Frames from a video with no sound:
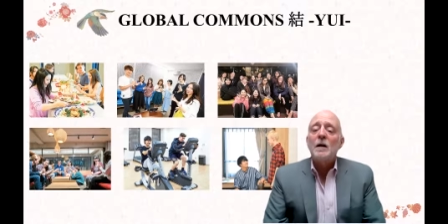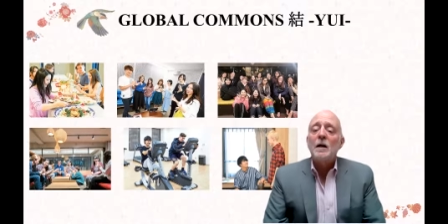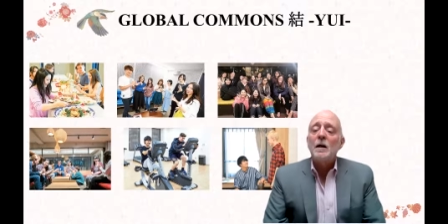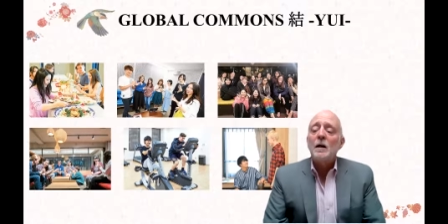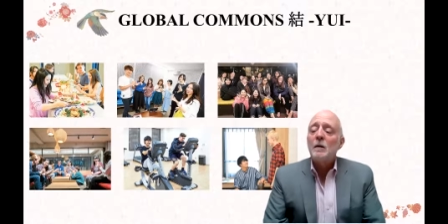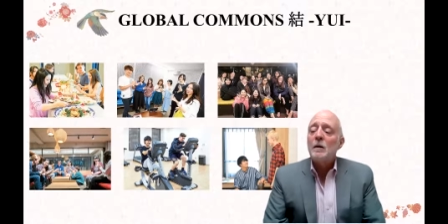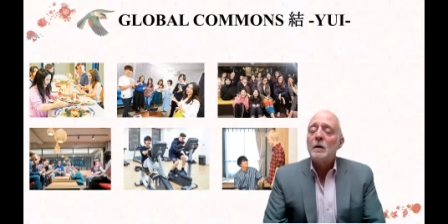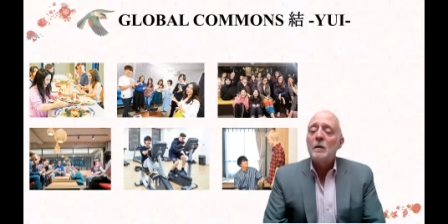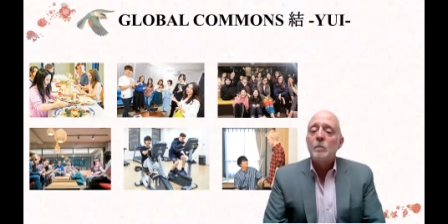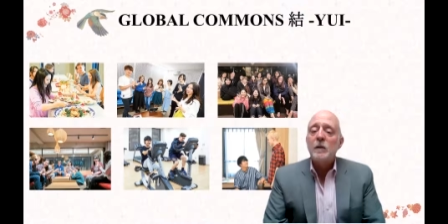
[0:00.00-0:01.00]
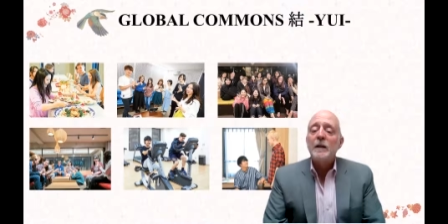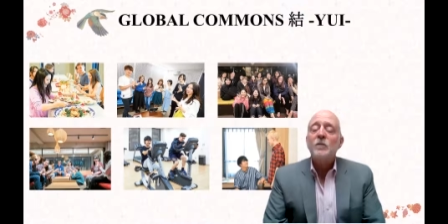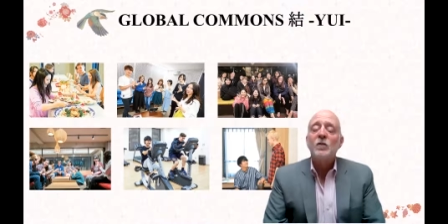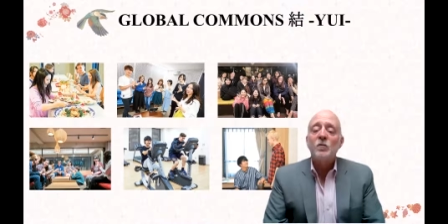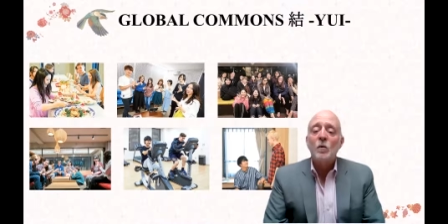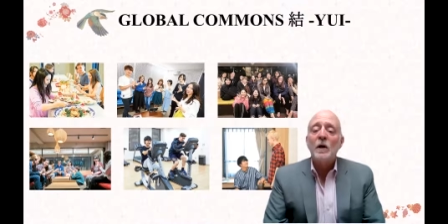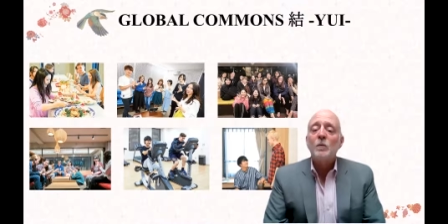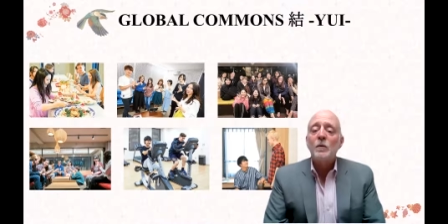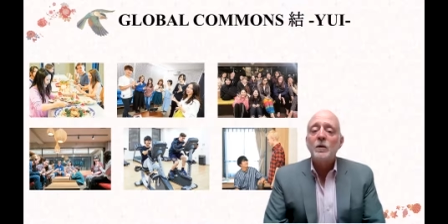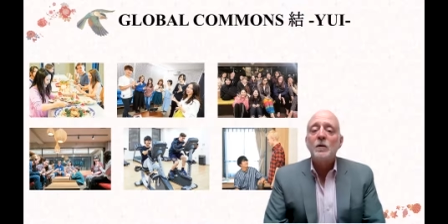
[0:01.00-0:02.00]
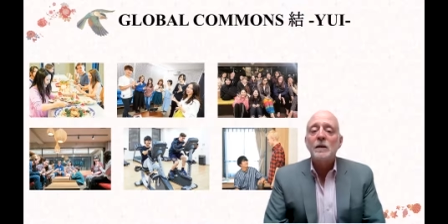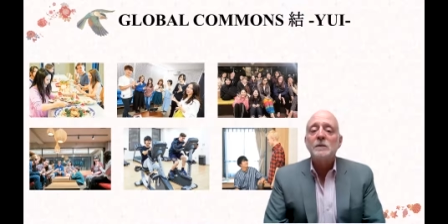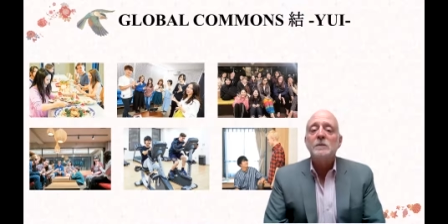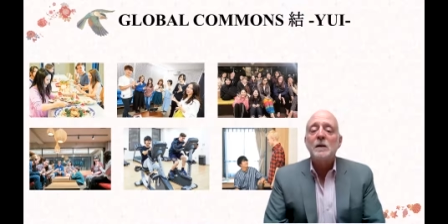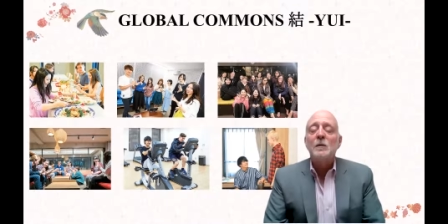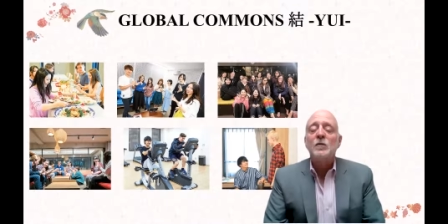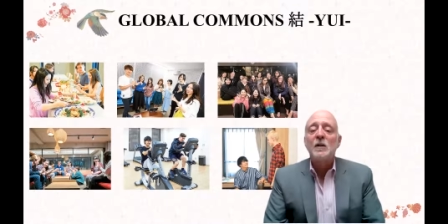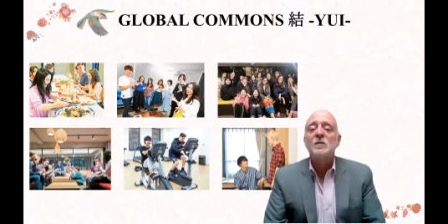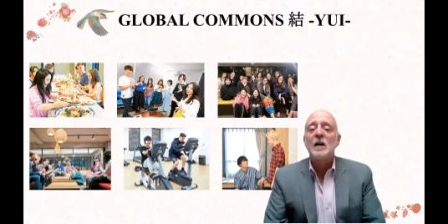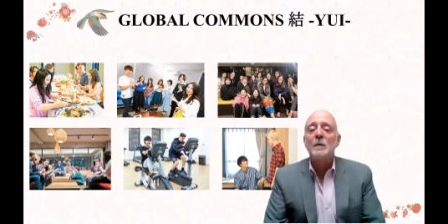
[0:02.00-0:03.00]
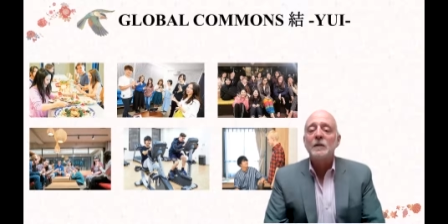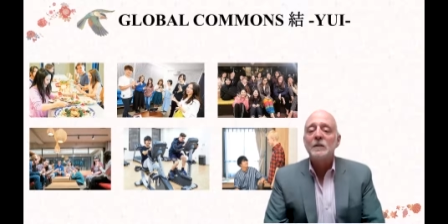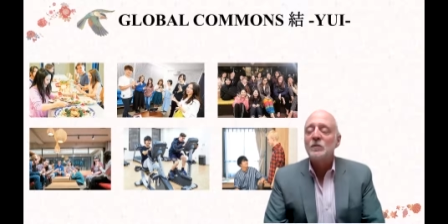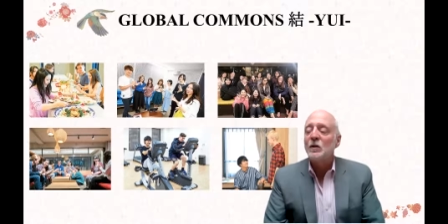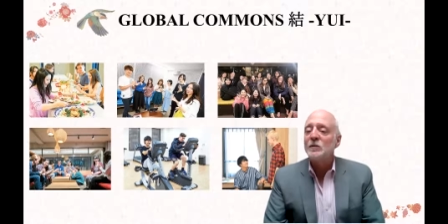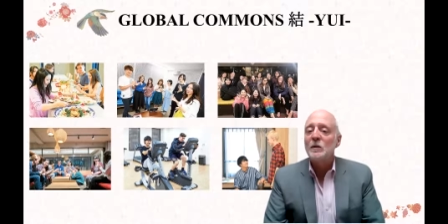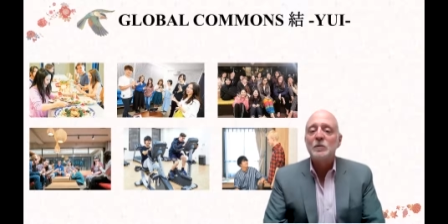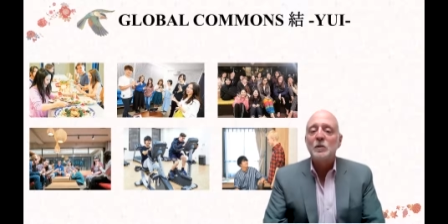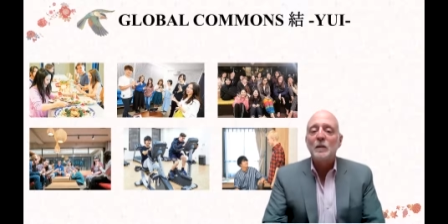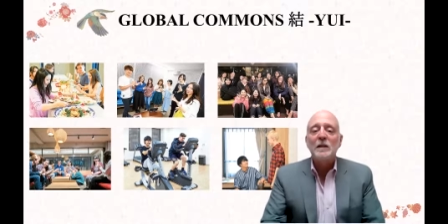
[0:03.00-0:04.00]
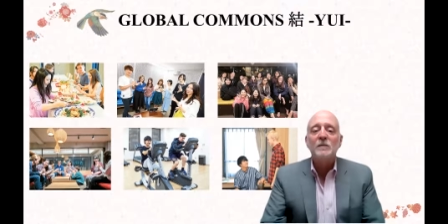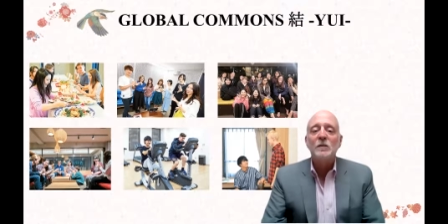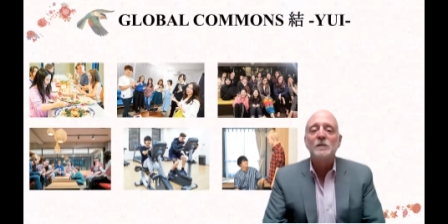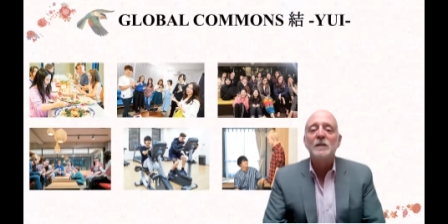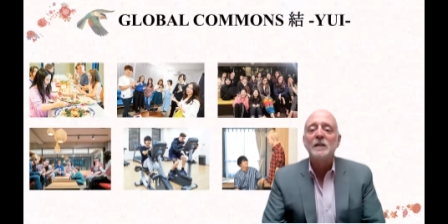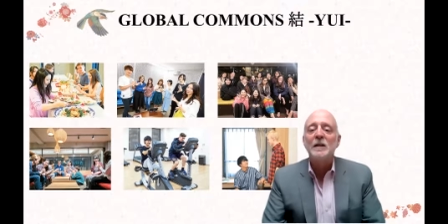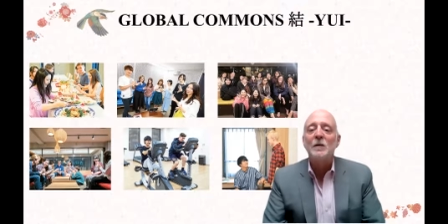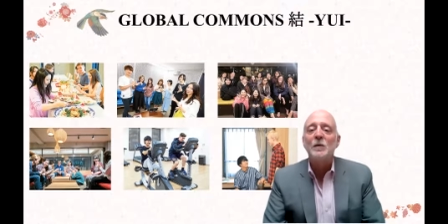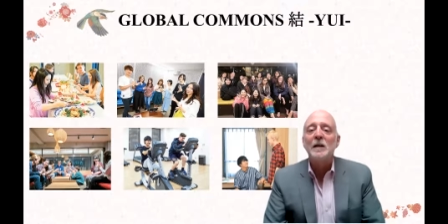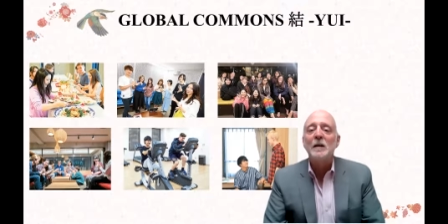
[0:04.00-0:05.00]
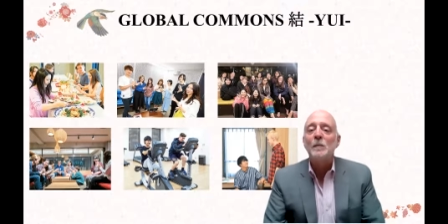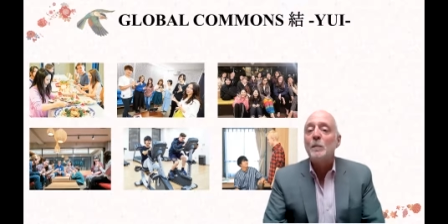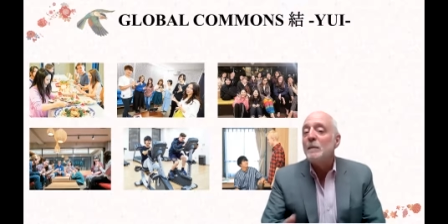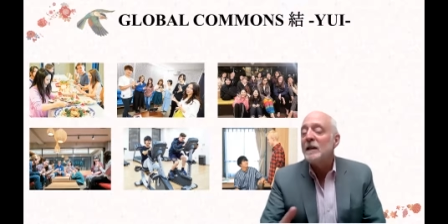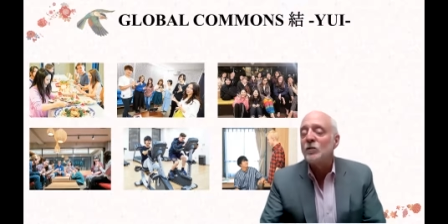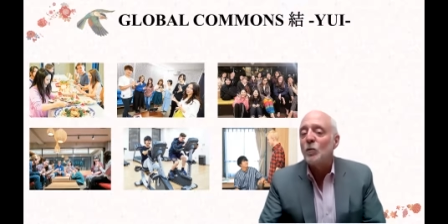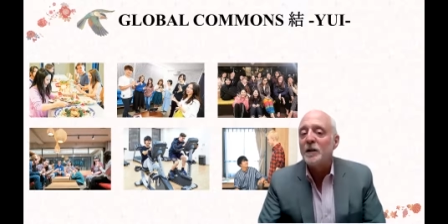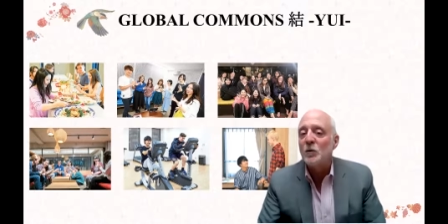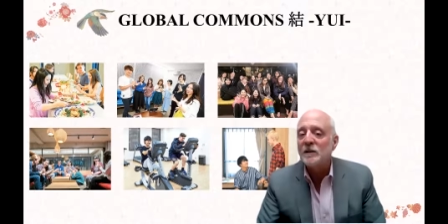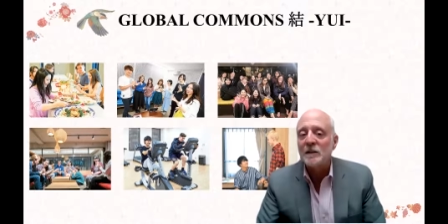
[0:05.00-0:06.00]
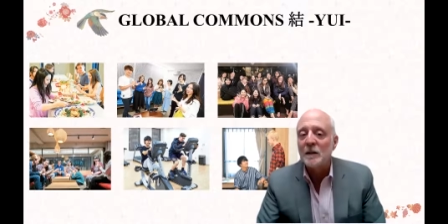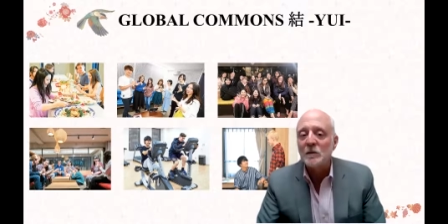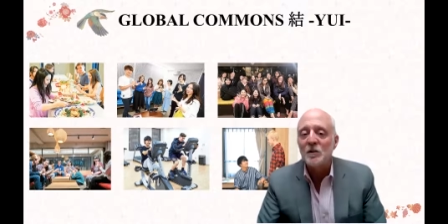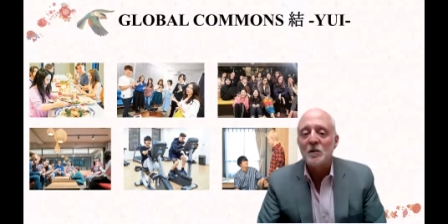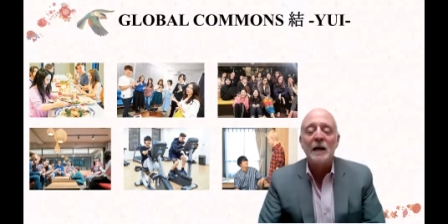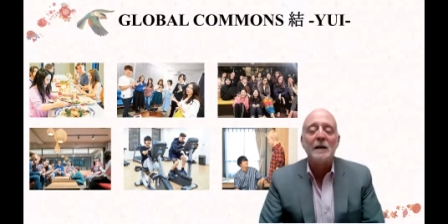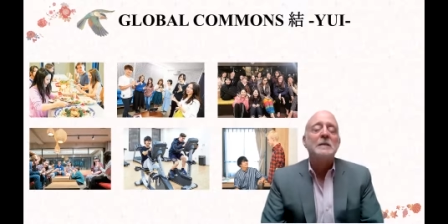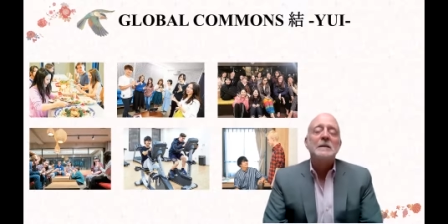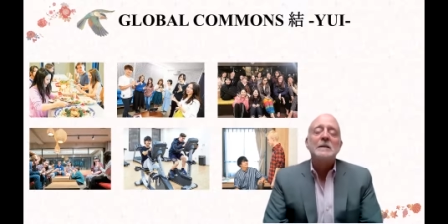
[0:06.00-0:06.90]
uh, place as well where you can uh, sing Japanese songs. I'm sure many of you have done that already. Maybe that's why you want to come to Japan.